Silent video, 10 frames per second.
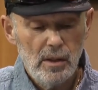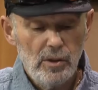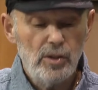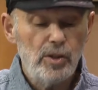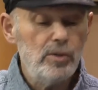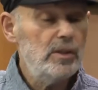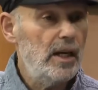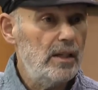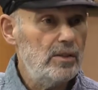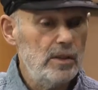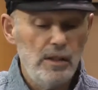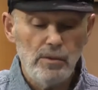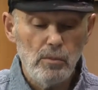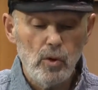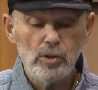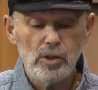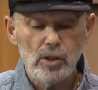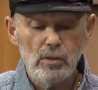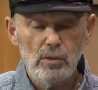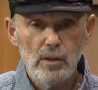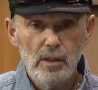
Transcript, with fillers: The third test, even more so,